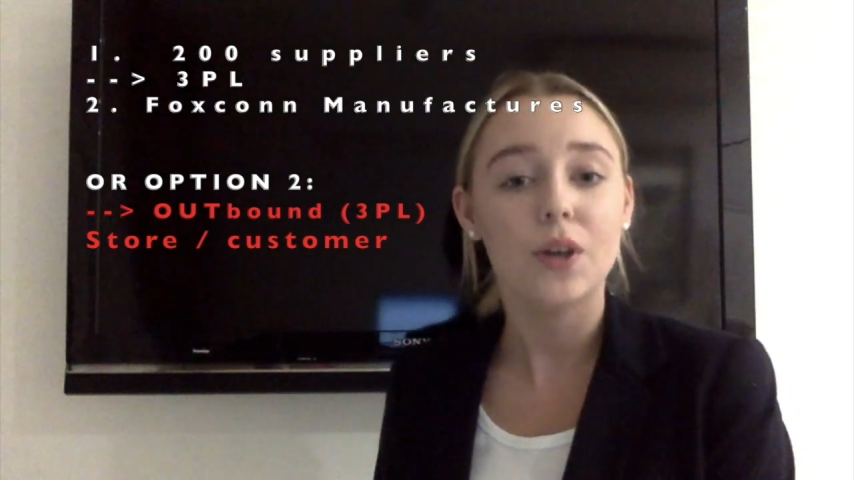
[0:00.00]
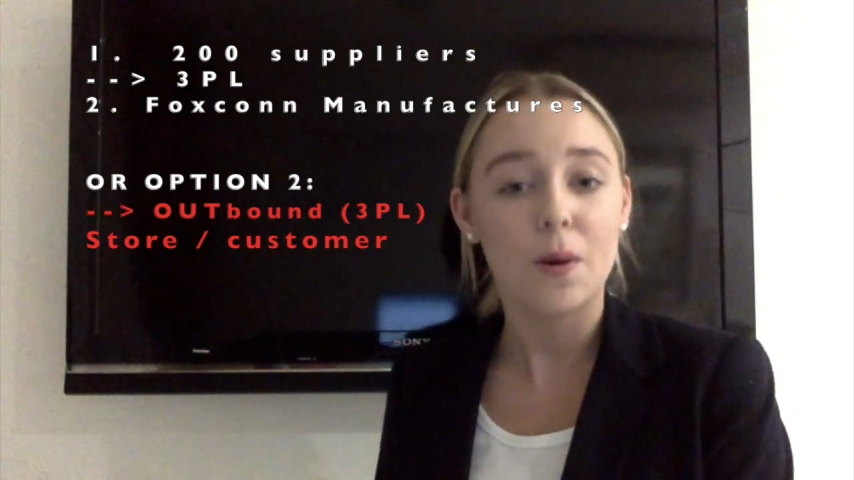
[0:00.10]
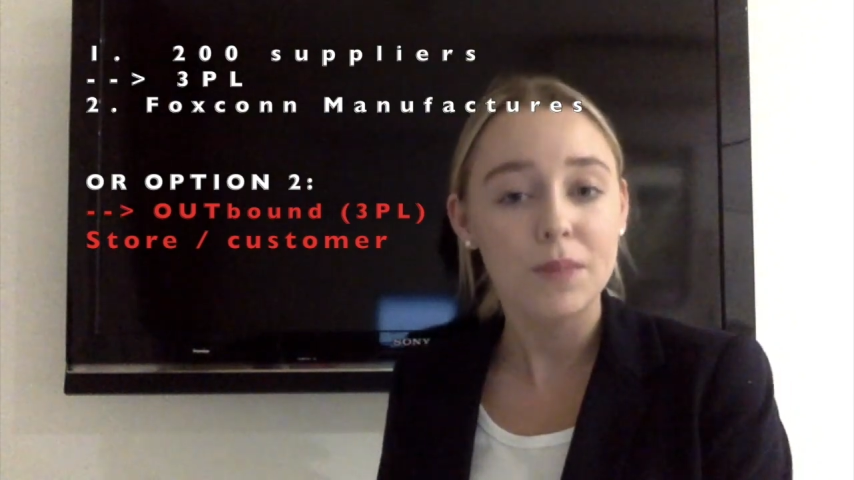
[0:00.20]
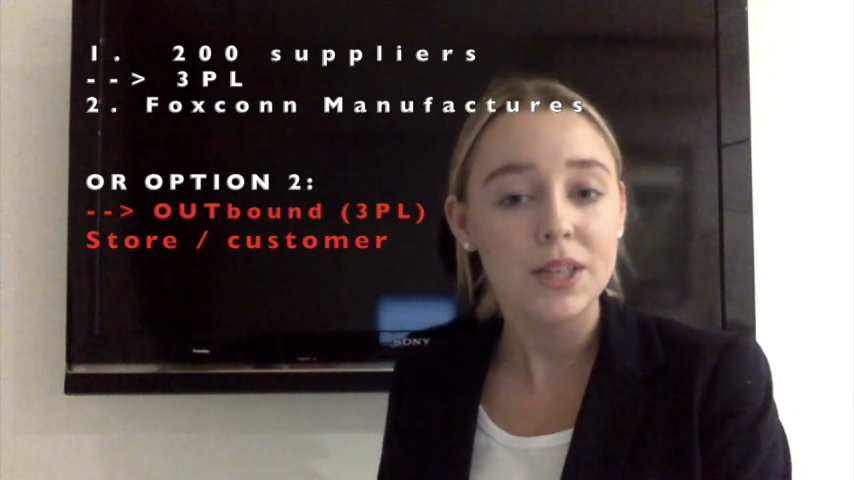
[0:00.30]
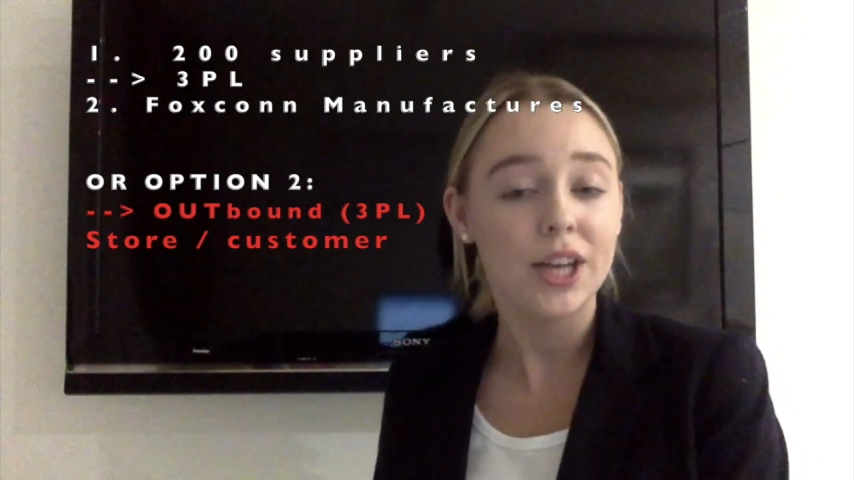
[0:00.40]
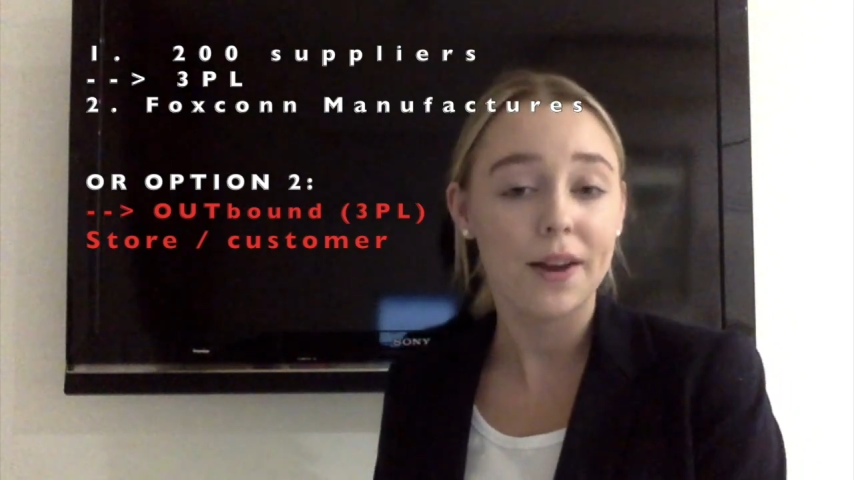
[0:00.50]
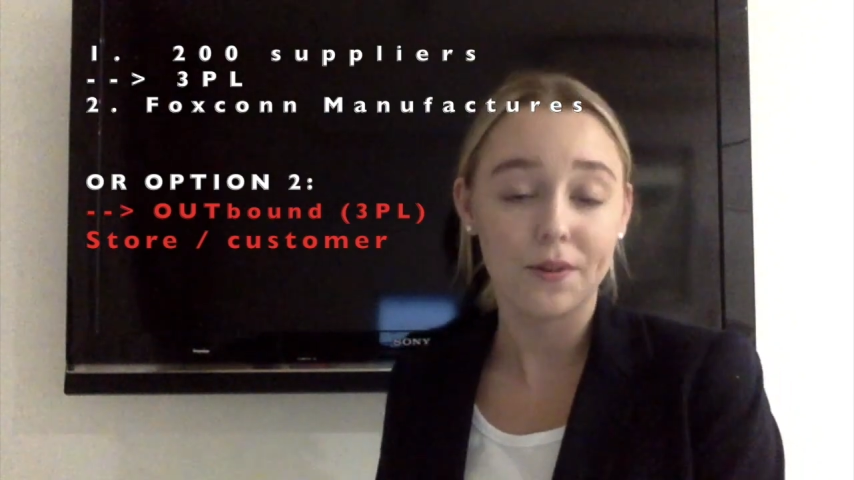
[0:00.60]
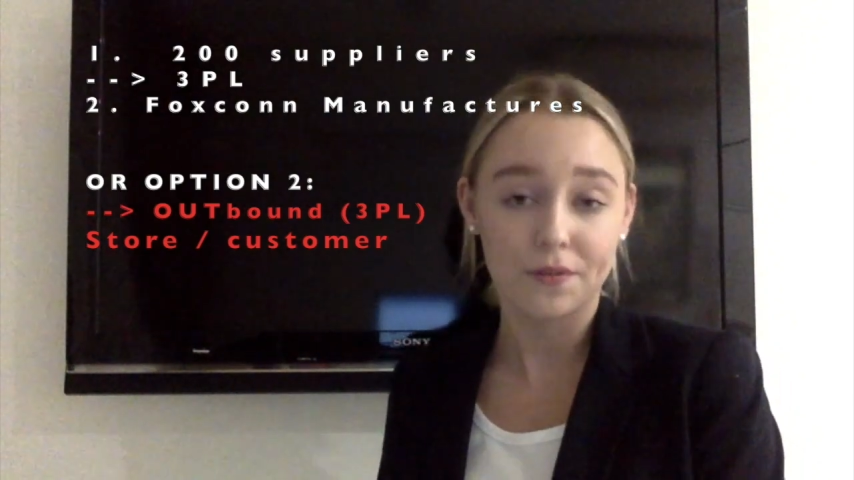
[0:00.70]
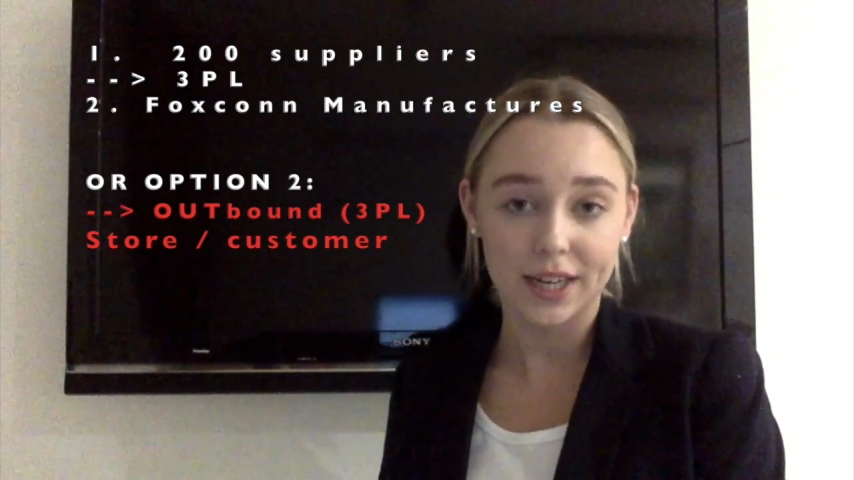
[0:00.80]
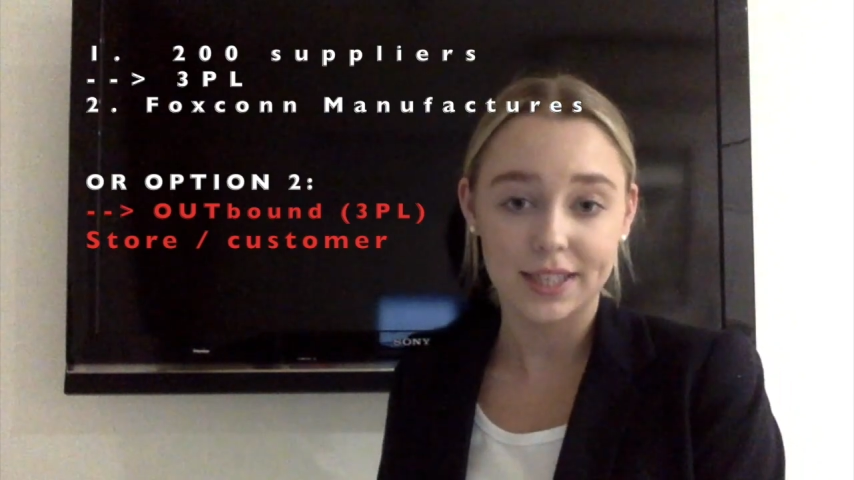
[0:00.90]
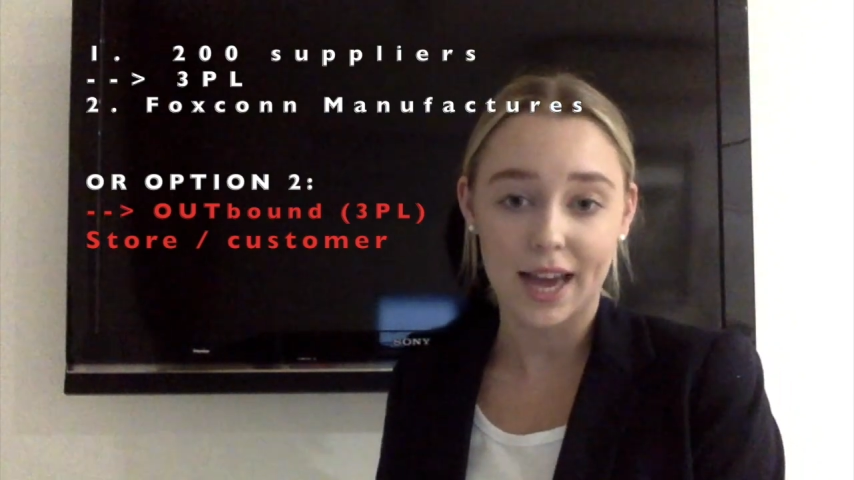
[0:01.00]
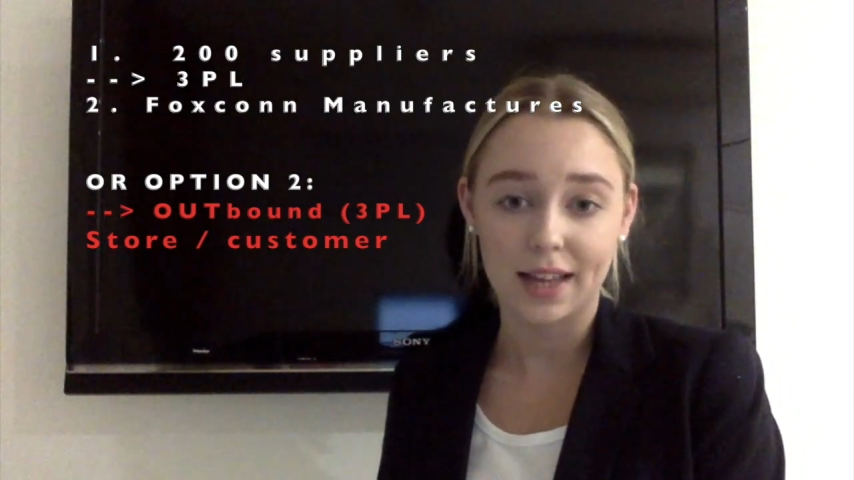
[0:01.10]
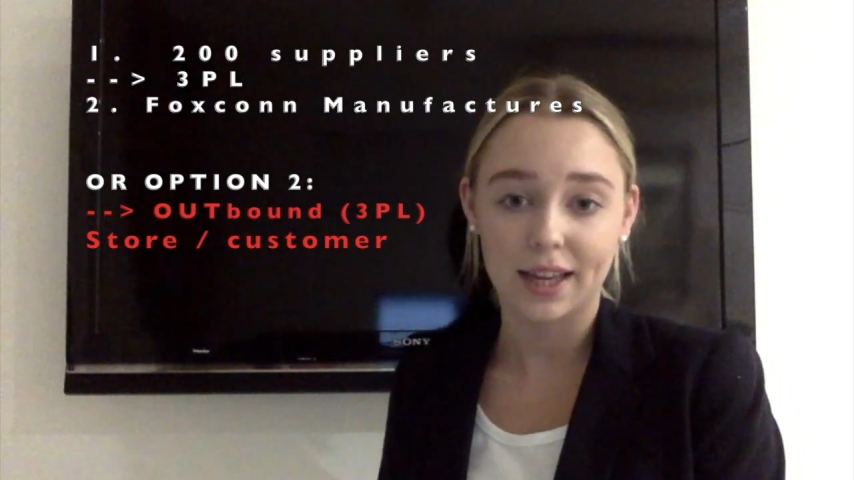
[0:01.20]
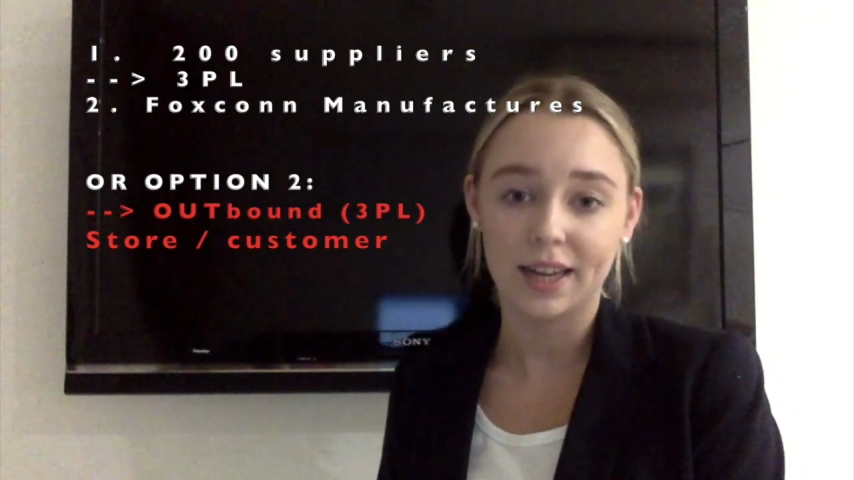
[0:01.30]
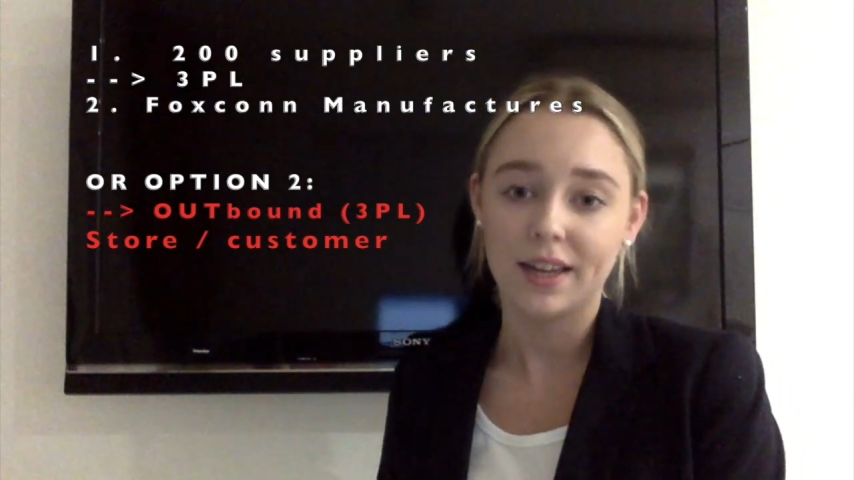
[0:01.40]
omnichannel
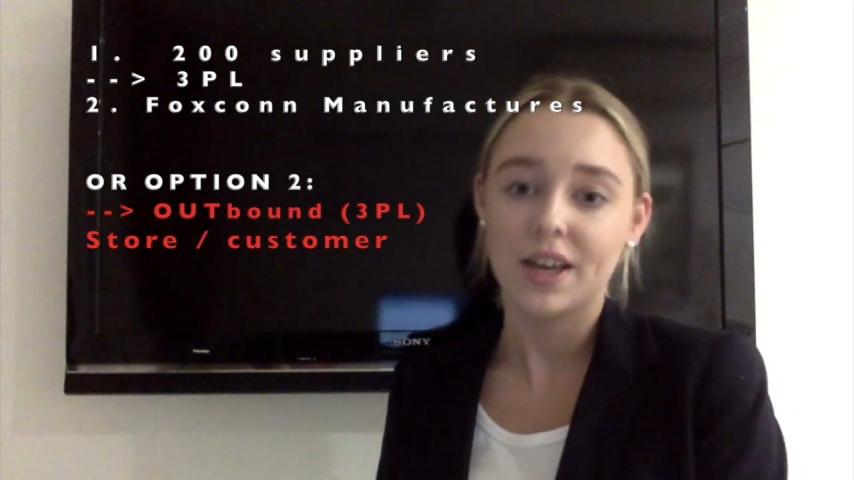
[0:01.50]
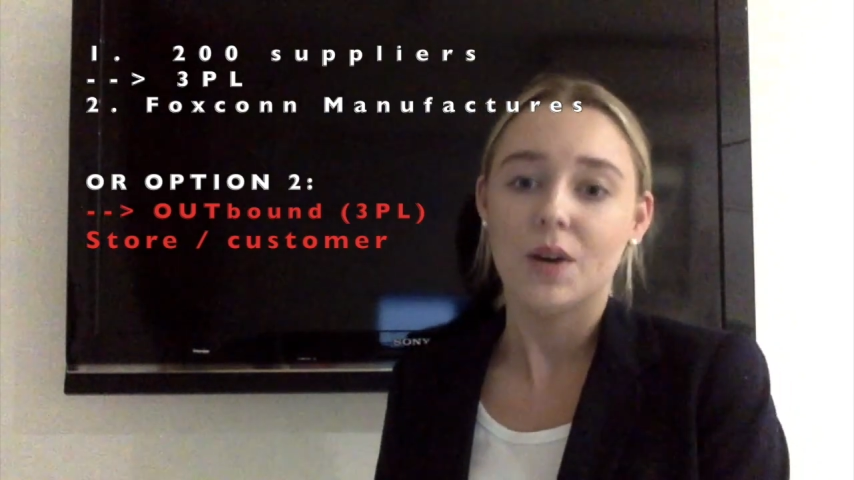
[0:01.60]
retailing,